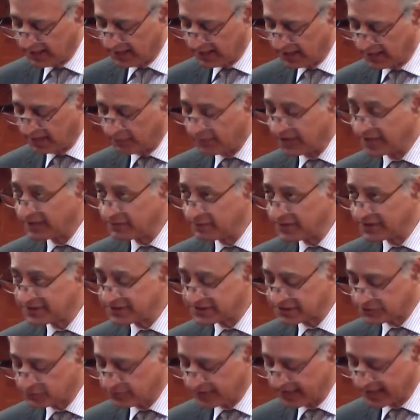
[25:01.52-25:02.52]
Amendments
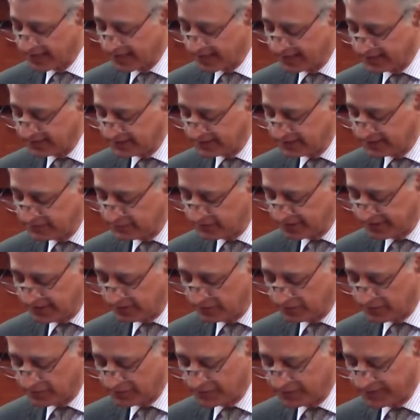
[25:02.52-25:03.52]
to the Anti-Money
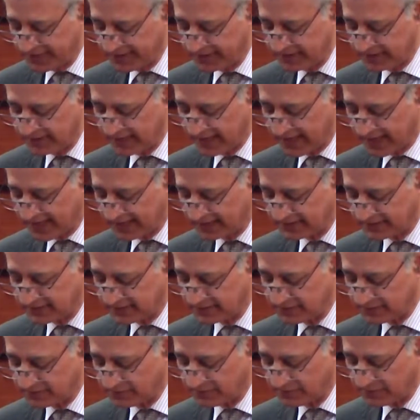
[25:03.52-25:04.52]
Laundering Act
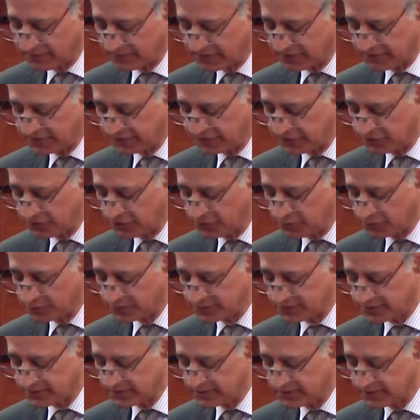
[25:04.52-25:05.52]
were
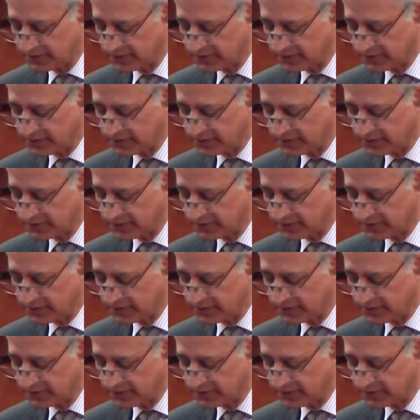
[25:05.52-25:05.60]
introduced